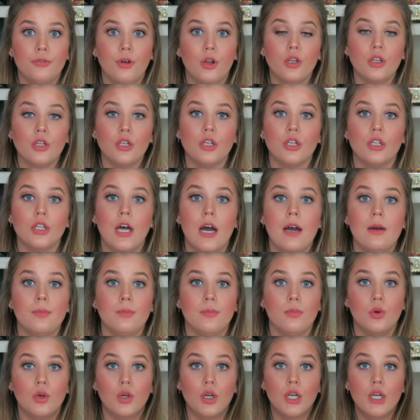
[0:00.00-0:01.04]
fuller, a lot
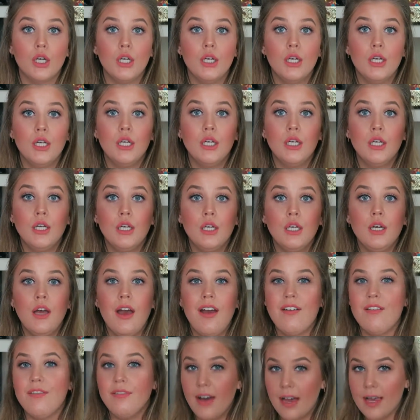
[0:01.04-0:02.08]
more
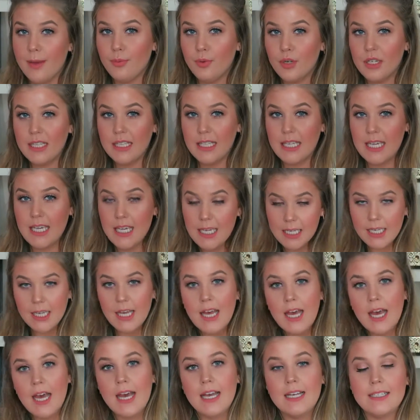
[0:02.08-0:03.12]
vibrantly,
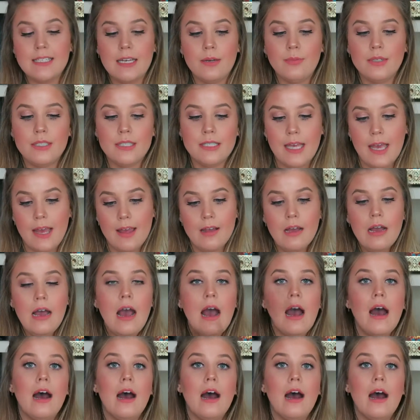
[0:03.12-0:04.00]
as I would say.